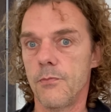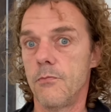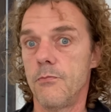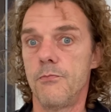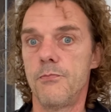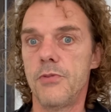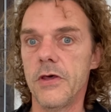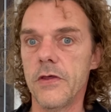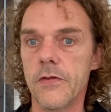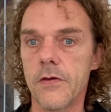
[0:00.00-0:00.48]

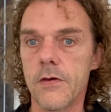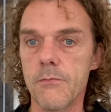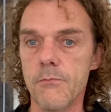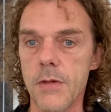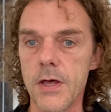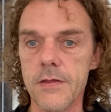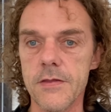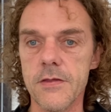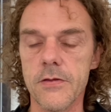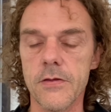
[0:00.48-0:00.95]
building
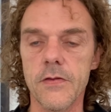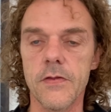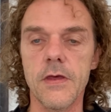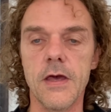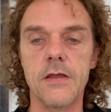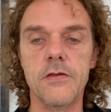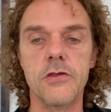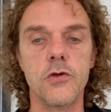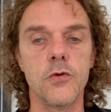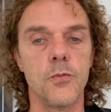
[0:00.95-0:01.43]
muscle
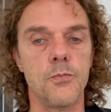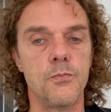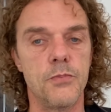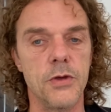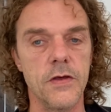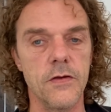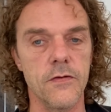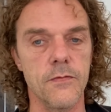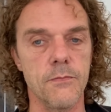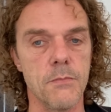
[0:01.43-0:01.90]
that you
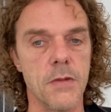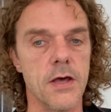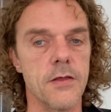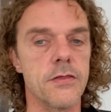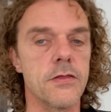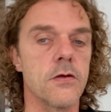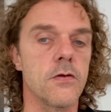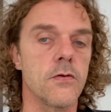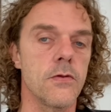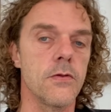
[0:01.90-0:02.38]
build
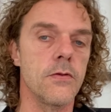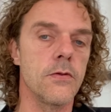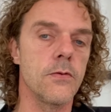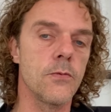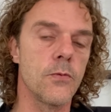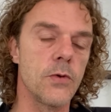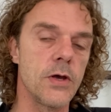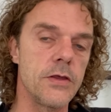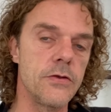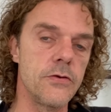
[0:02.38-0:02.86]
muscle
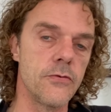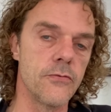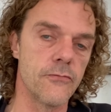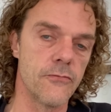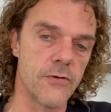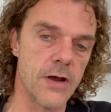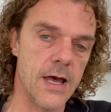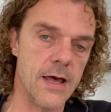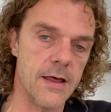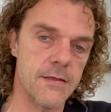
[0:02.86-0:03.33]
when you
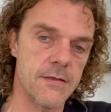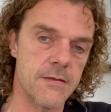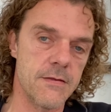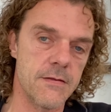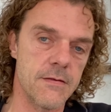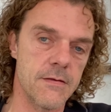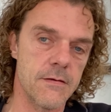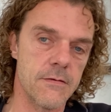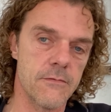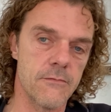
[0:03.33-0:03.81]

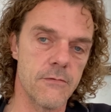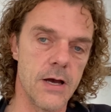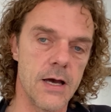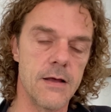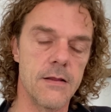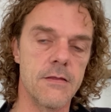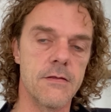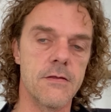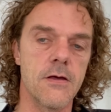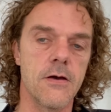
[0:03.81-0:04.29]
rest,
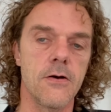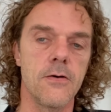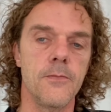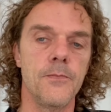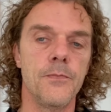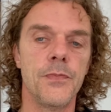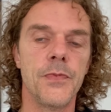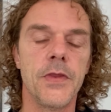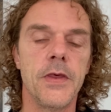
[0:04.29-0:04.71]
right? So